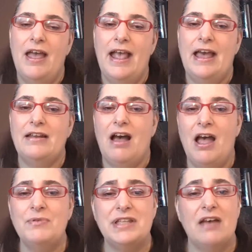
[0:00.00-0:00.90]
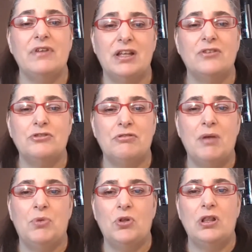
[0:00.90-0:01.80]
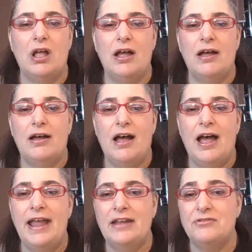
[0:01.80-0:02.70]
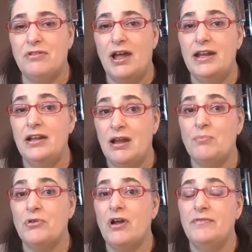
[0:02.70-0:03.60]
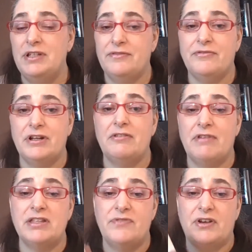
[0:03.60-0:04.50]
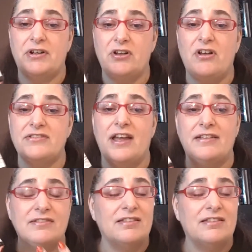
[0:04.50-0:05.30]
And I was having trouble. I had tried a number of different resveratols.